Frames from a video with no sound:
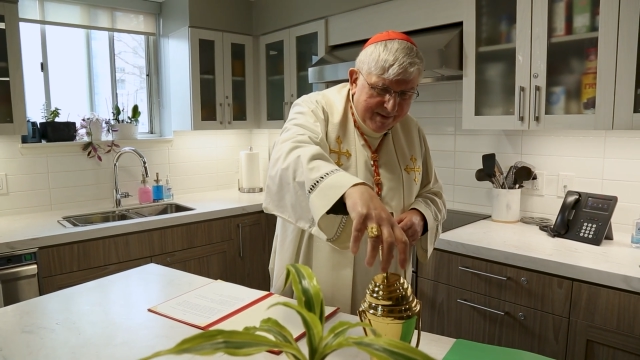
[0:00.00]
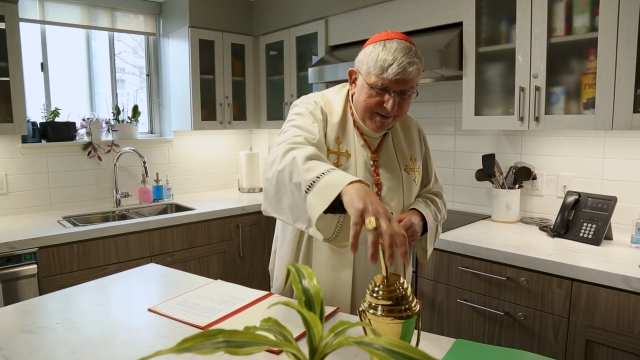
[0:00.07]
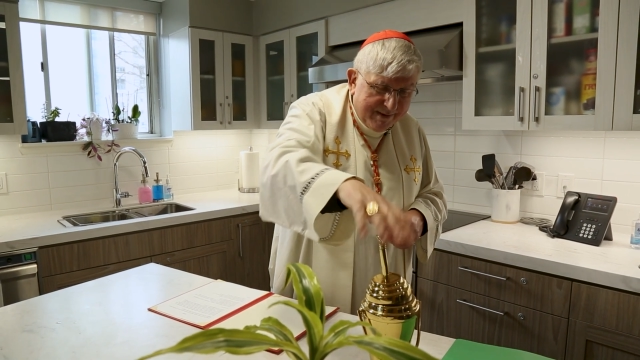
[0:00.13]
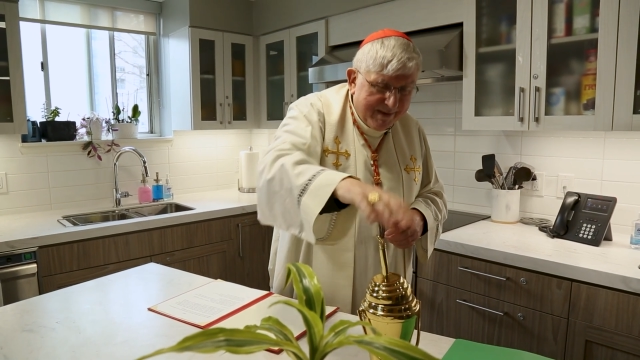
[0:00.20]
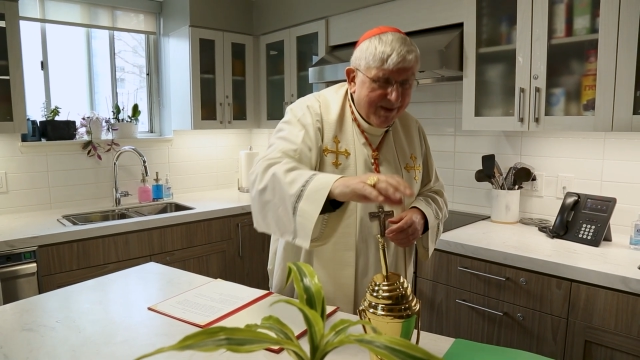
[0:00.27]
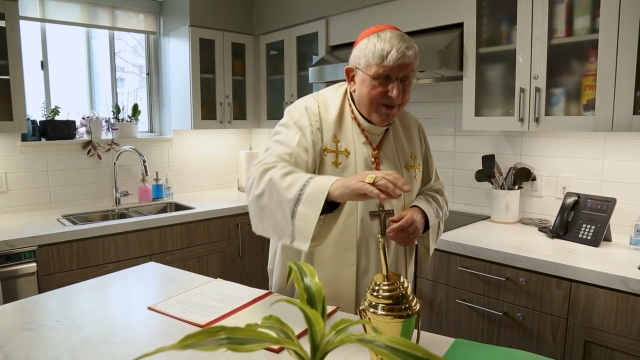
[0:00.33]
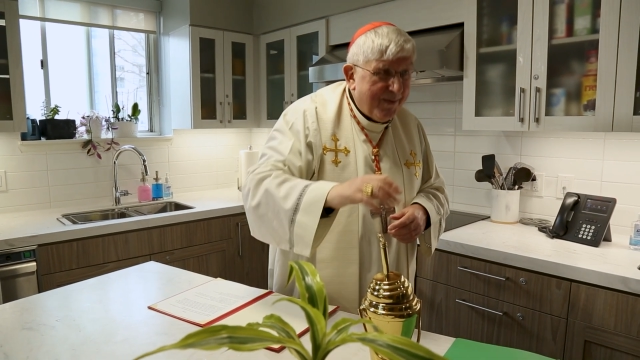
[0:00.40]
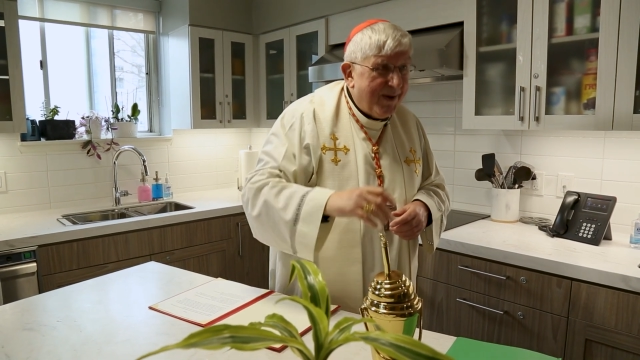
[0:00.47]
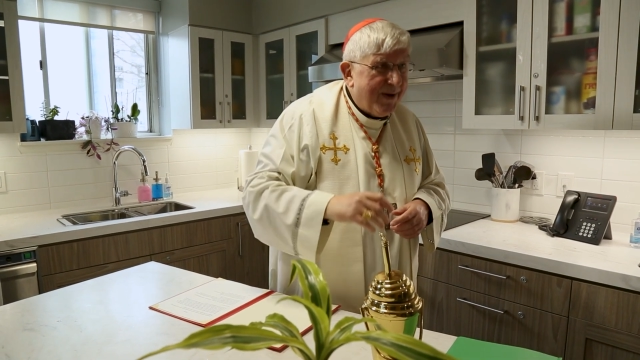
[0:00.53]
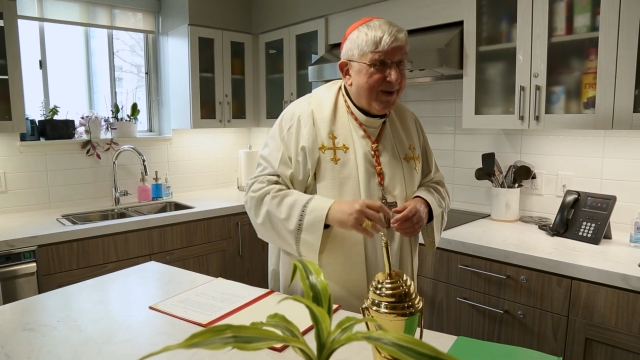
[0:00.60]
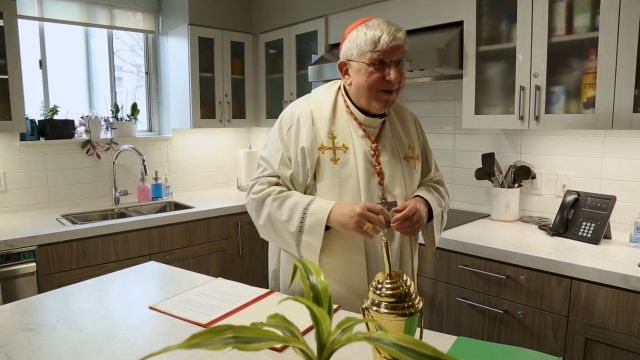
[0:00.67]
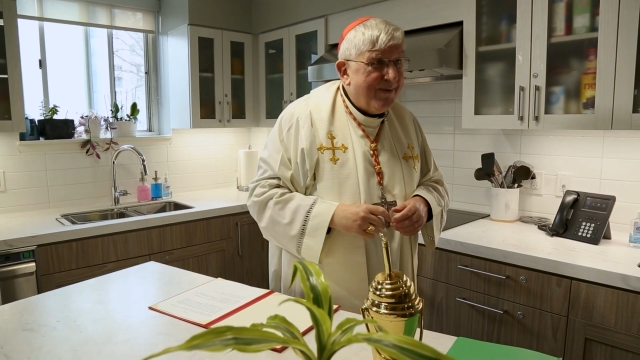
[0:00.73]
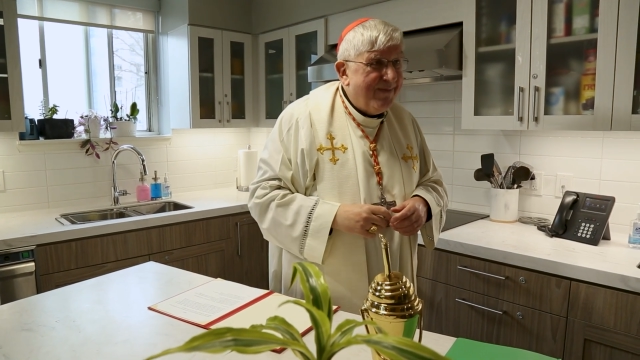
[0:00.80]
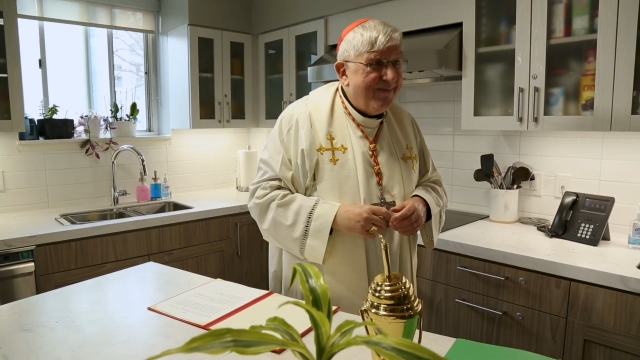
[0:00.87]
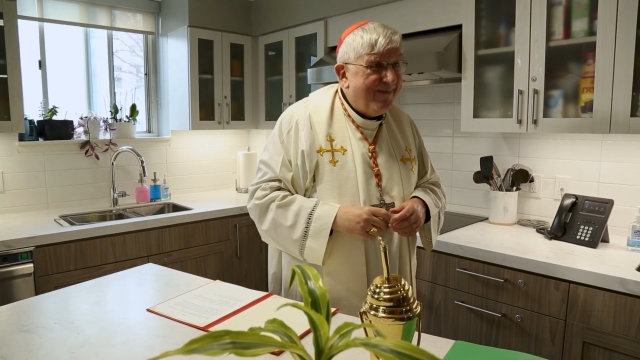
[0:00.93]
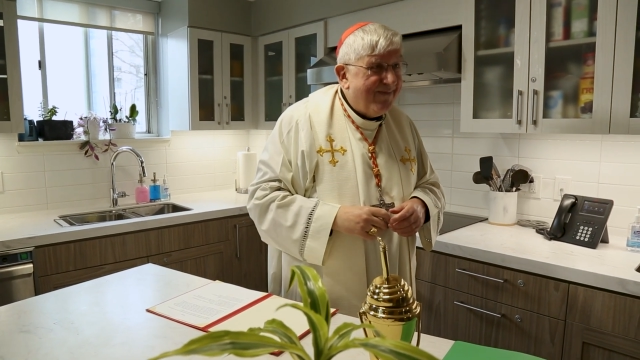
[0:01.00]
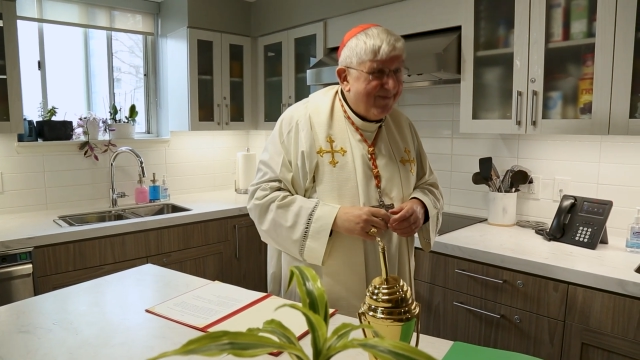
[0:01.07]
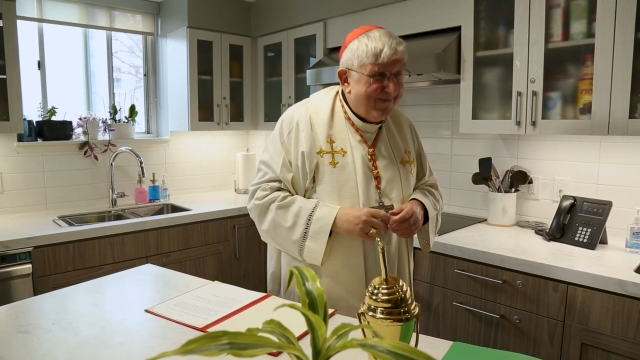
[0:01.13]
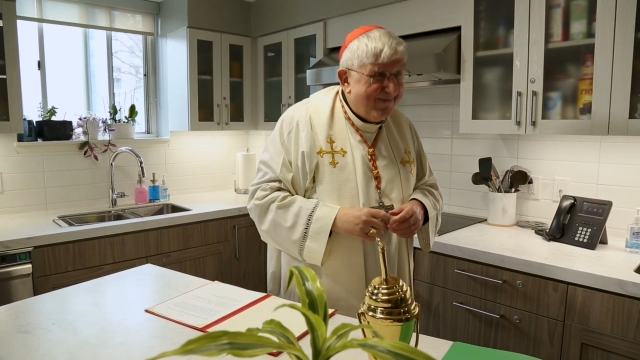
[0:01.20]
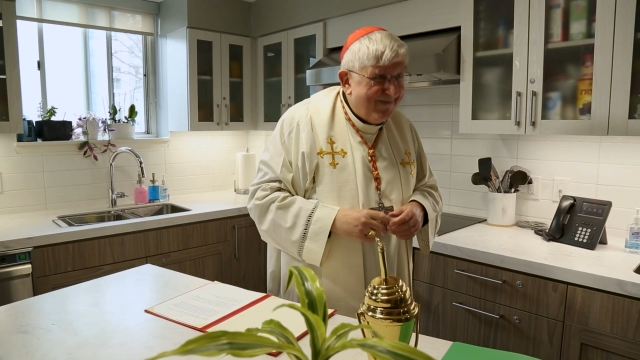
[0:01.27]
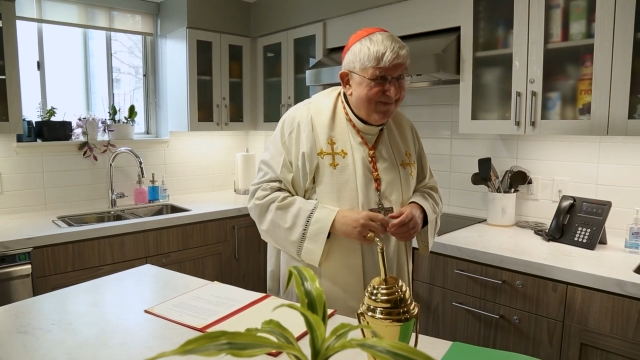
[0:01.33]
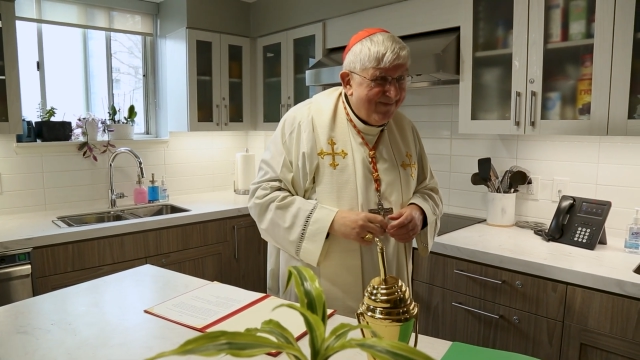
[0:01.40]
where people who are
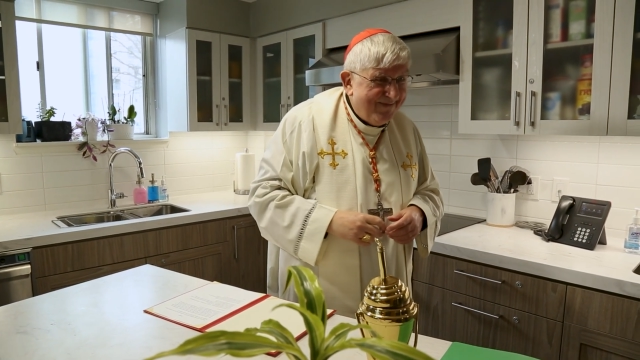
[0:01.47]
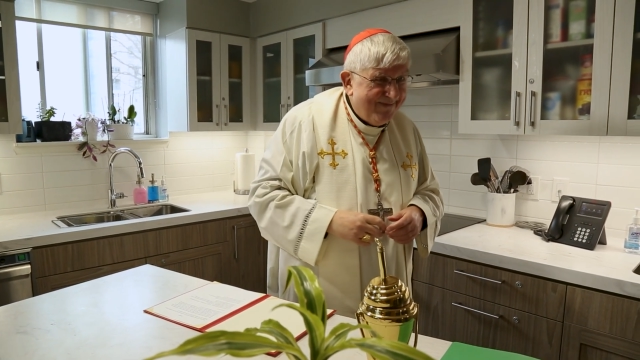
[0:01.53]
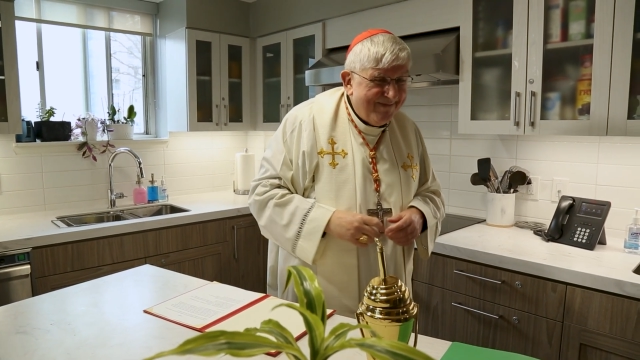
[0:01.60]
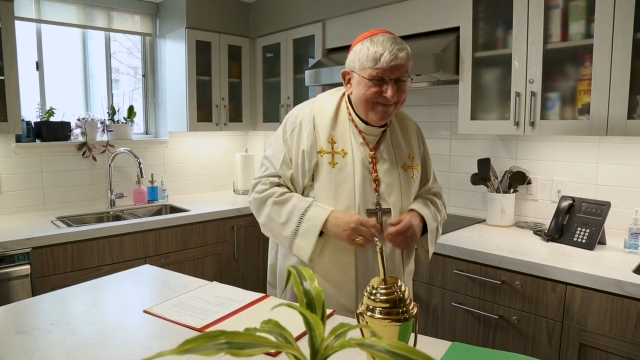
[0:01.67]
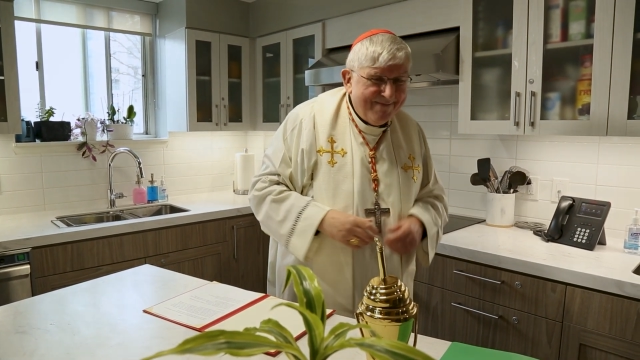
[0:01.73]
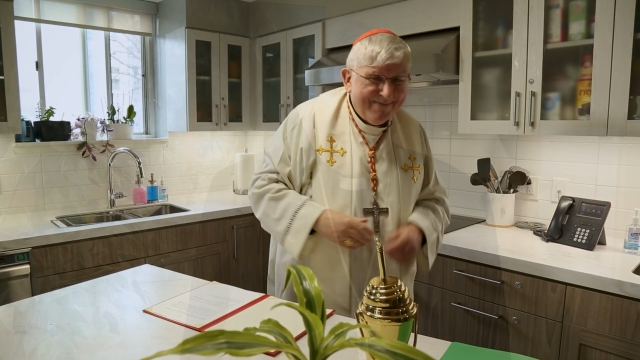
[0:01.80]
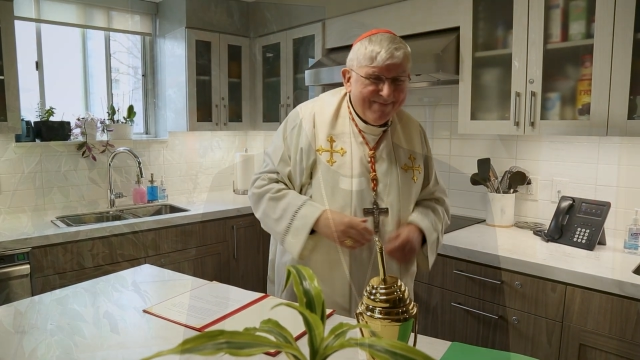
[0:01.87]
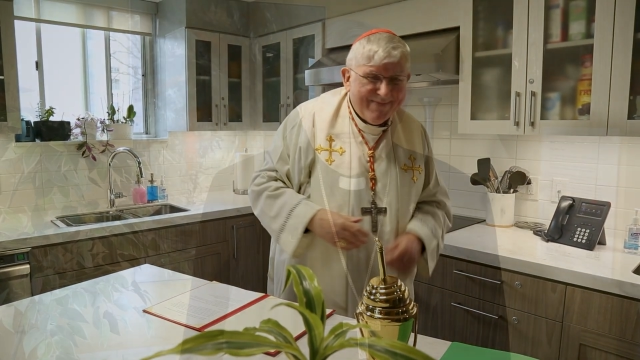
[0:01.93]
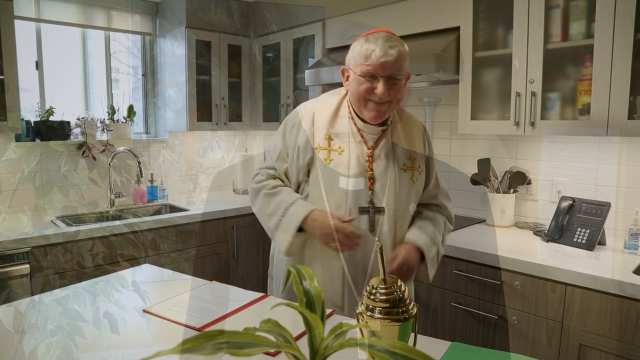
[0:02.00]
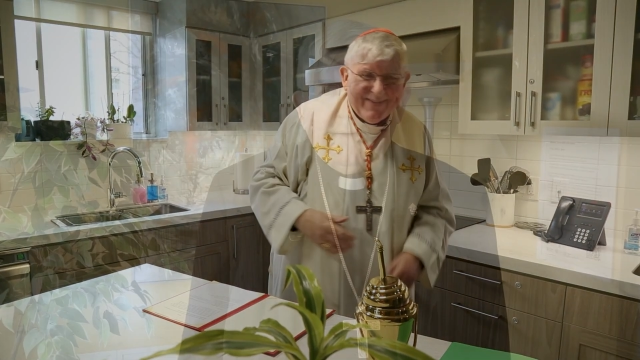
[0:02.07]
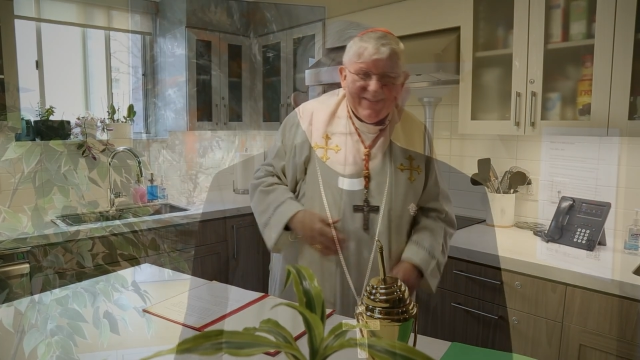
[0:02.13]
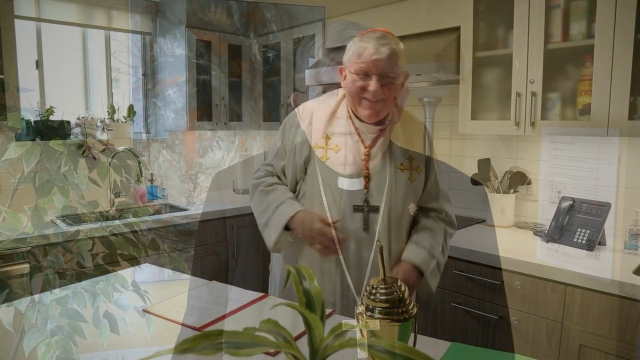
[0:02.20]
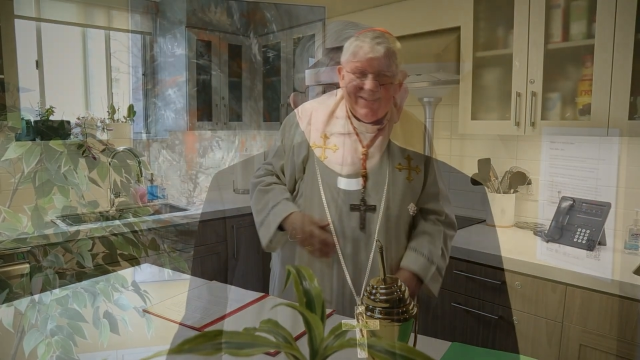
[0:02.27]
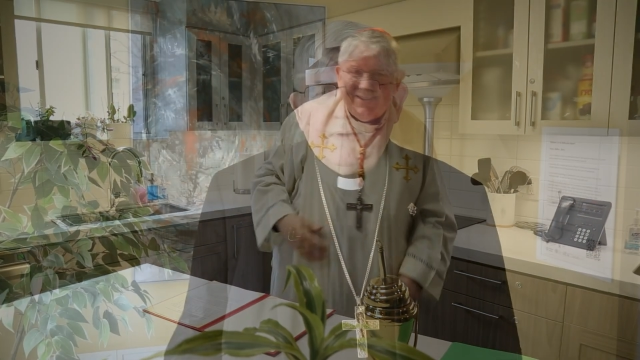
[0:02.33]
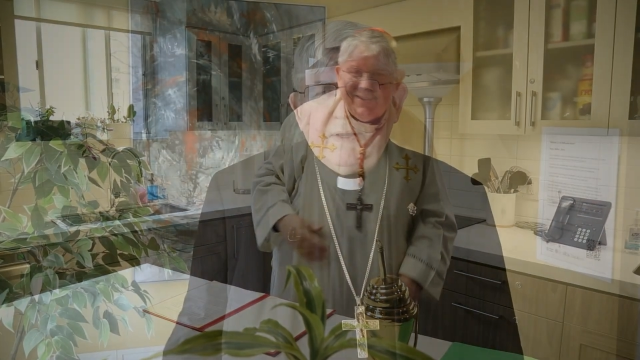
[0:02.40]
homeless have